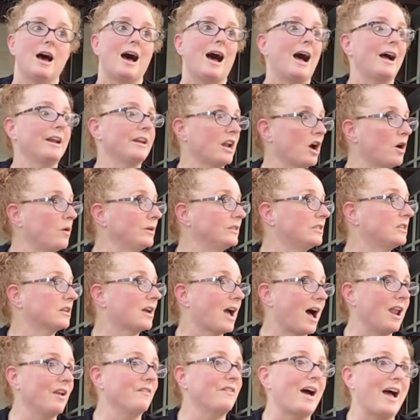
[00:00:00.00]
I know it's
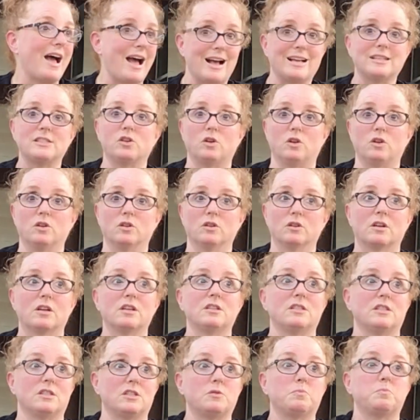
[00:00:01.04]
kind of a hassle
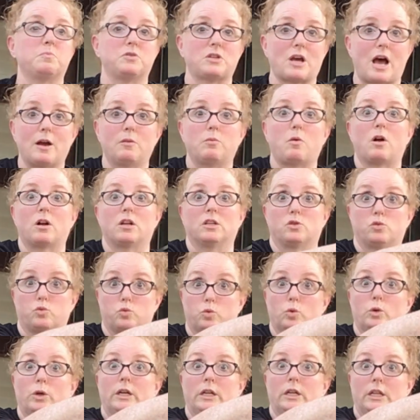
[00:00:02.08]
because this sidewalk is
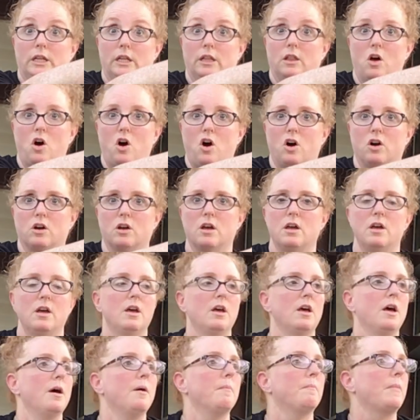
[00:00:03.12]
really long.
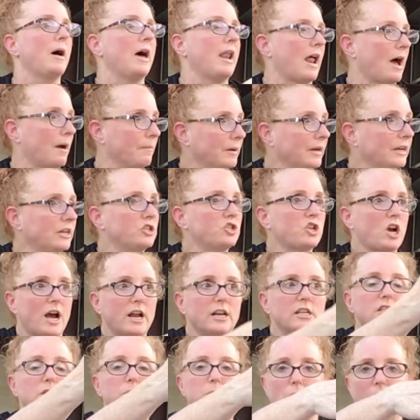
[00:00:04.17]
And I'm gonna try
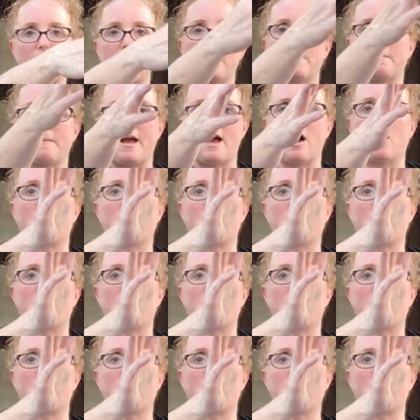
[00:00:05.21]
to spread them out